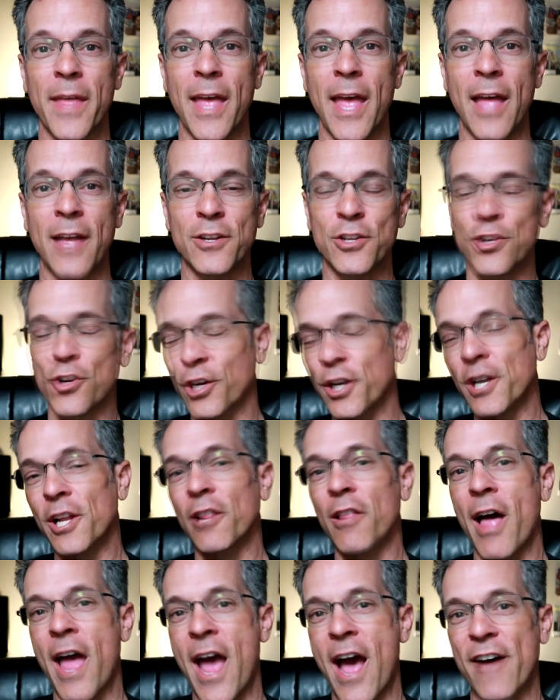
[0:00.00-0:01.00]
and you're gonna
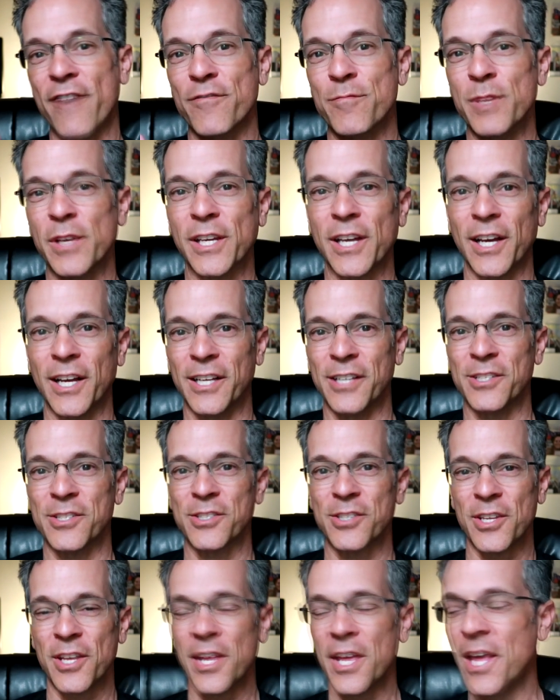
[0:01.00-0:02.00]
laugh
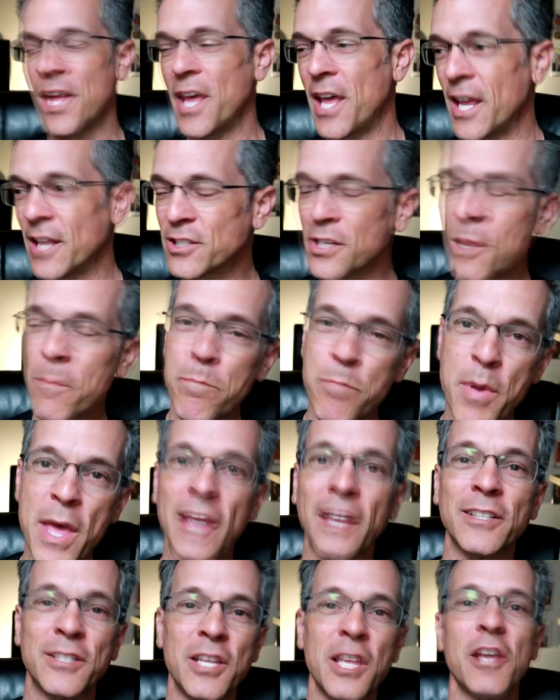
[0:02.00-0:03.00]
because it's a
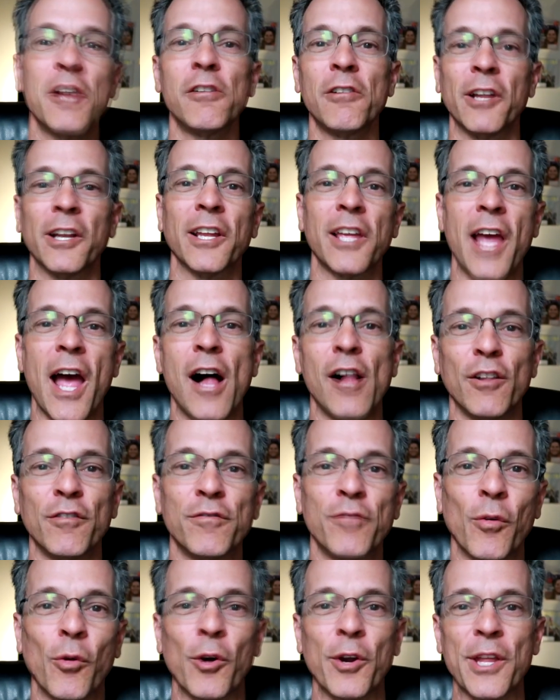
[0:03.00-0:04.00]
big deal in
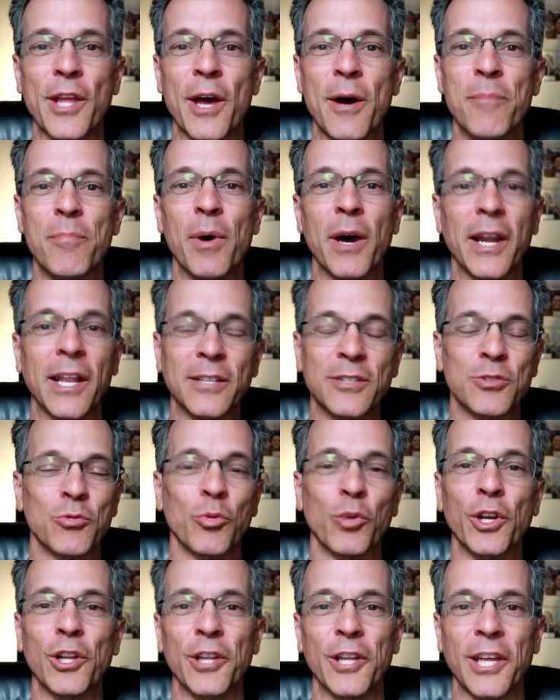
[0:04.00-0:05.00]
California, but it's
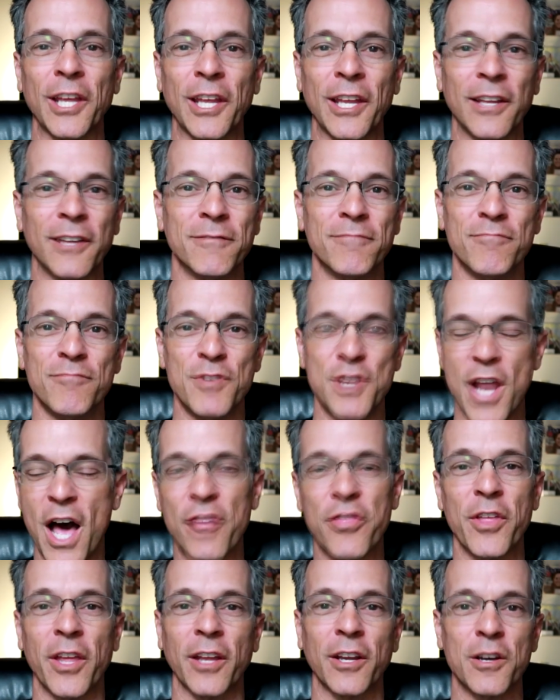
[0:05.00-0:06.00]
really
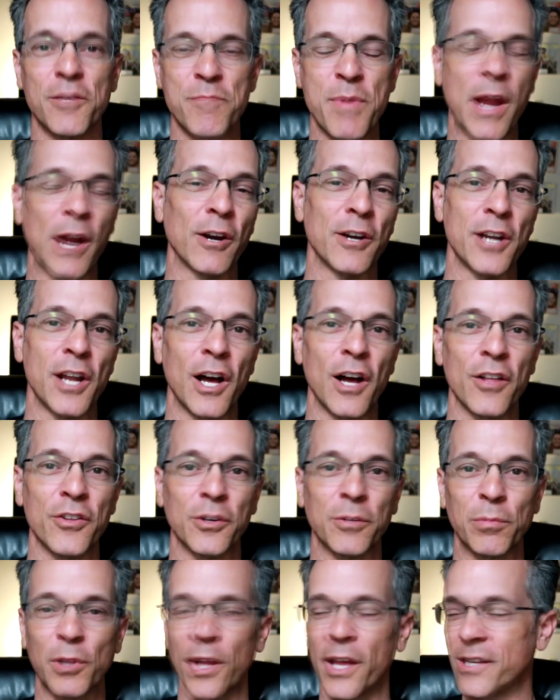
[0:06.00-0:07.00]
nothing compared to
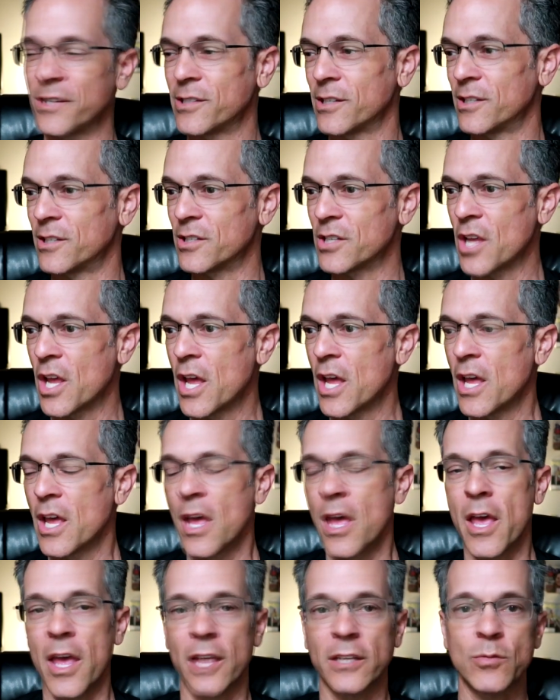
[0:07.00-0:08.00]
other places,
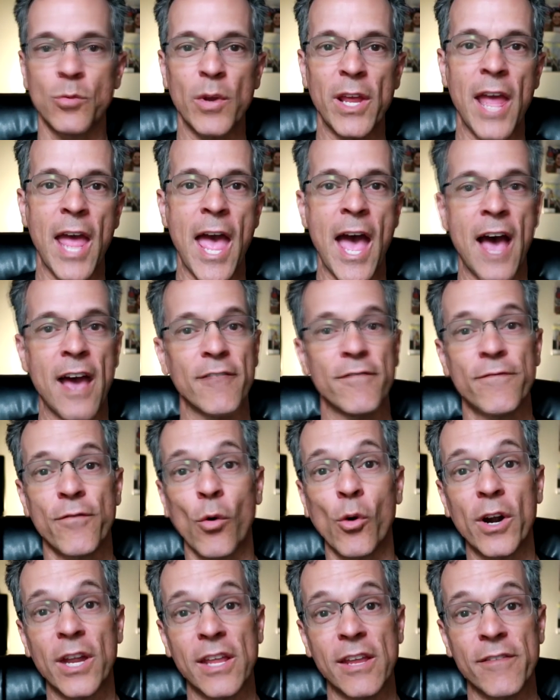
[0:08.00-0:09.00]
is we had
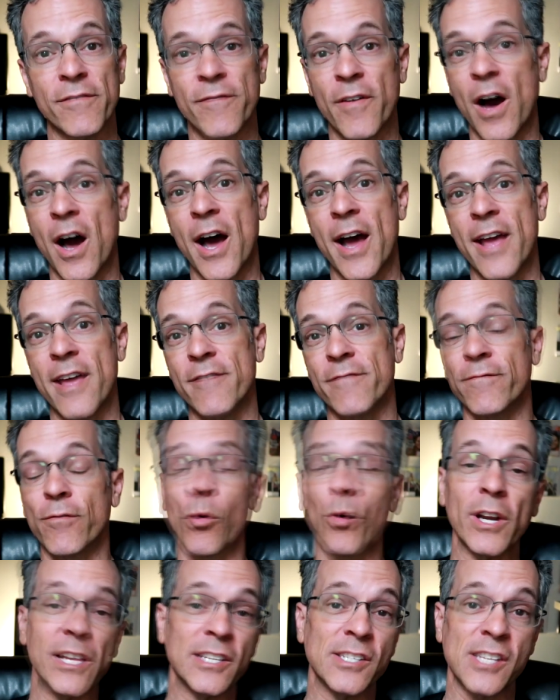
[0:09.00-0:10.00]
45,
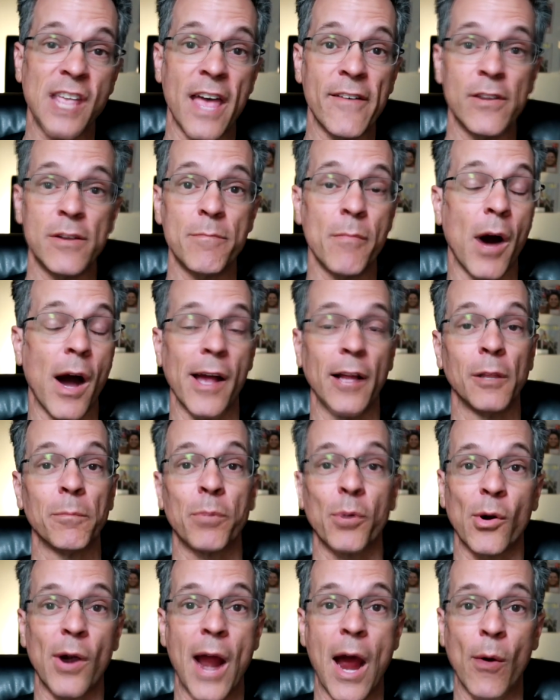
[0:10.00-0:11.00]
47 mile
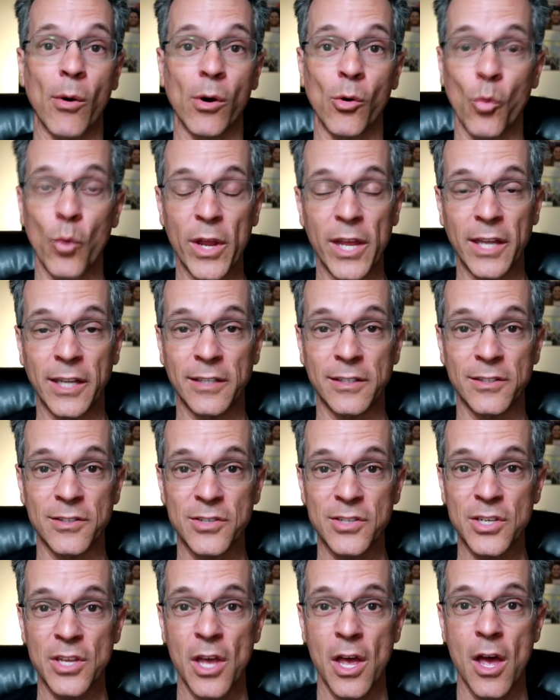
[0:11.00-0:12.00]
per hour
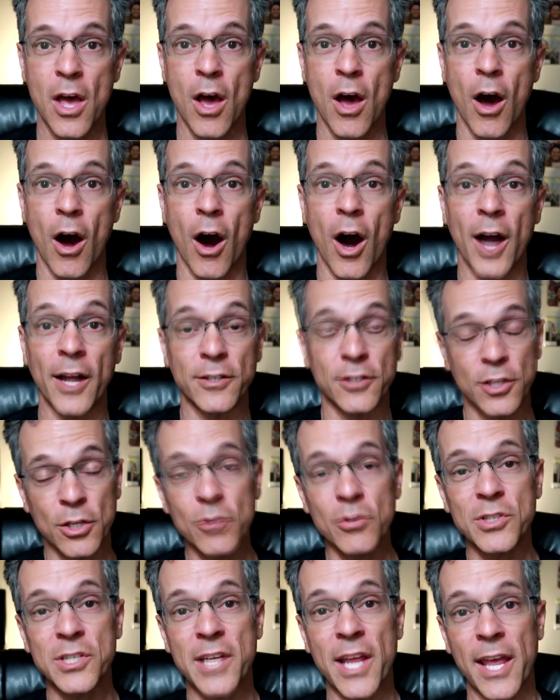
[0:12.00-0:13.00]
winds on
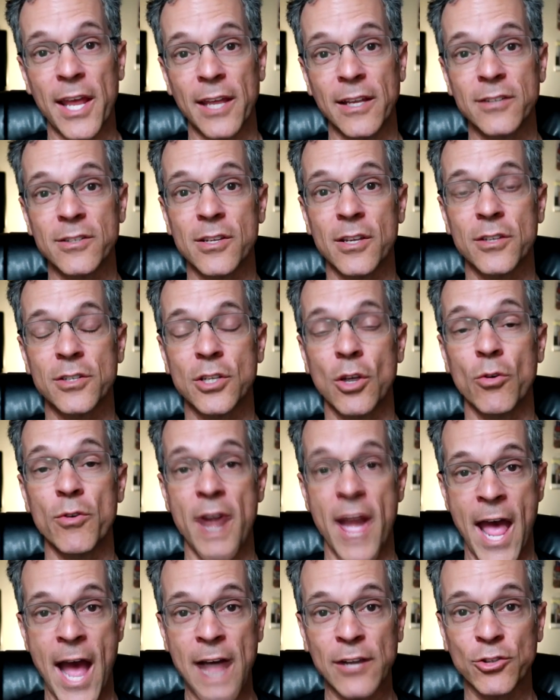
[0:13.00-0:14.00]
Tuesdays. So
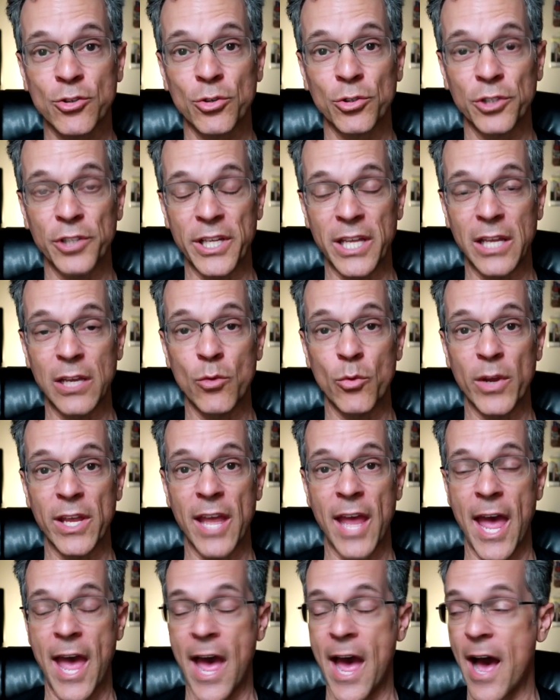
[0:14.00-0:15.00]
naturally
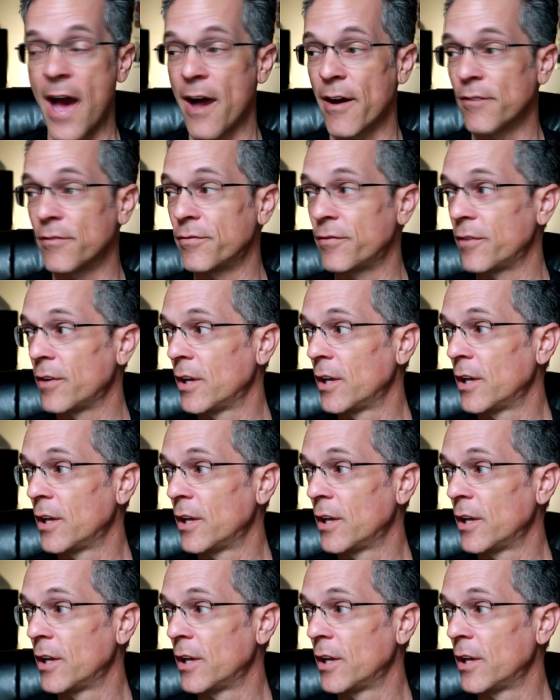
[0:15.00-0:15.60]
we have